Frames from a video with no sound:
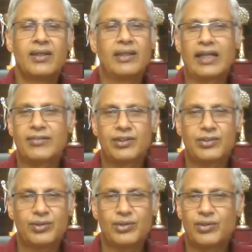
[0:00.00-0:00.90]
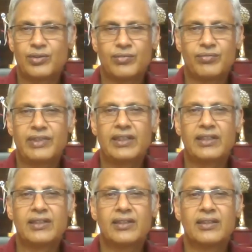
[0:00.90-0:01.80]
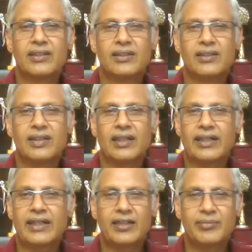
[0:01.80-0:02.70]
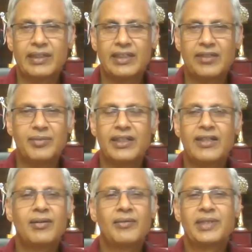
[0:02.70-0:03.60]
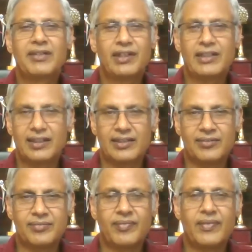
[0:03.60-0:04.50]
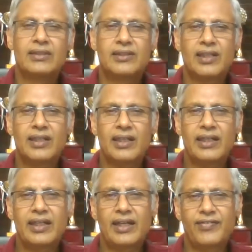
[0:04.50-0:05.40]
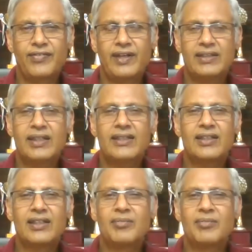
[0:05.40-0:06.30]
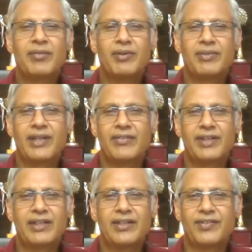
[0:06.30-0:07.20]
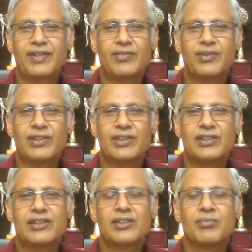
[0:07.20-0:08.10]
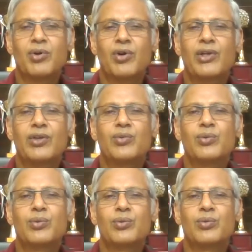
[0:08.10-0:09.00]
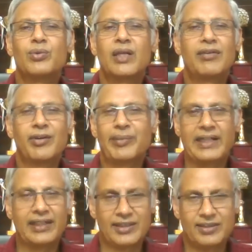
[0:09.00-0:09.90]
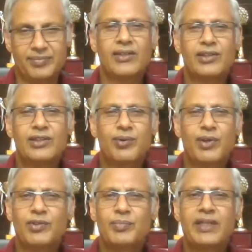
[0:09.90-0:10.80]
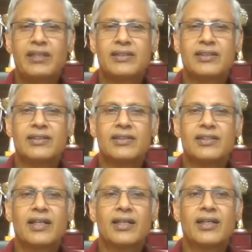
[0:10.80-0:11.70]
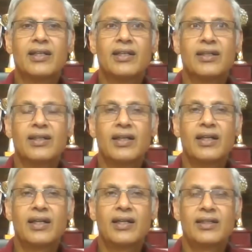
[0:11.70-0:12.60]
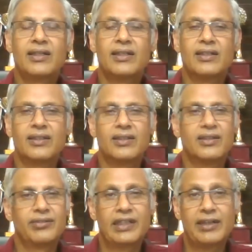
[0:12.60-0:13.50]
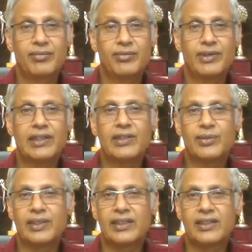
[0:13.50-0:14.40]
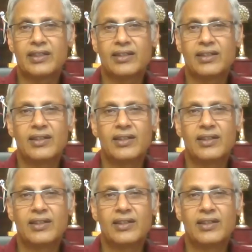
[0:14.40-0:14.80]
Language was weak, academic ability, I mean everything. Generally, I felt that it should be very, very difficult for this boy to ever make it. Now, this boy was pretty sincere, and we kept working together.